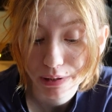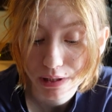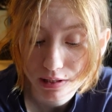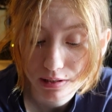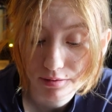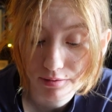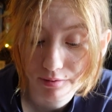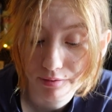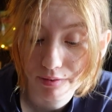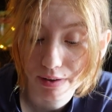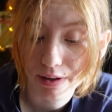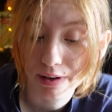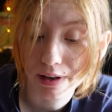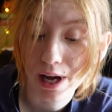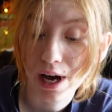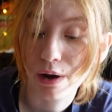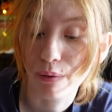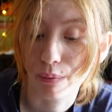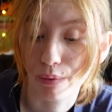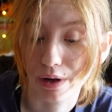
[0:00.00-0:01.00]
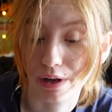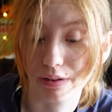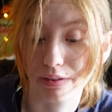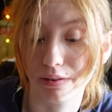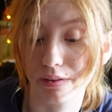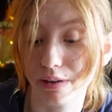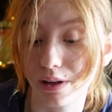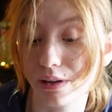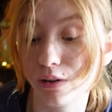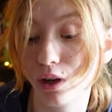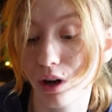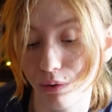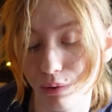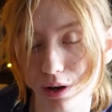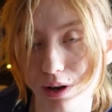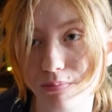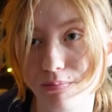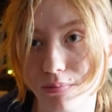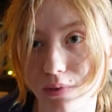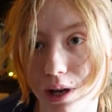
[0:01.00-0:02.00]
But now
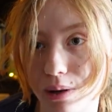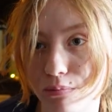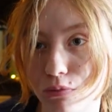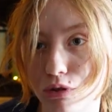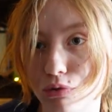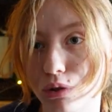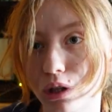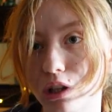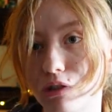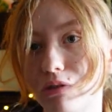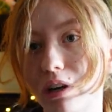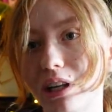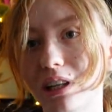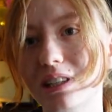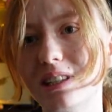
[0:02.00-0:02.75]
I'm doing it right.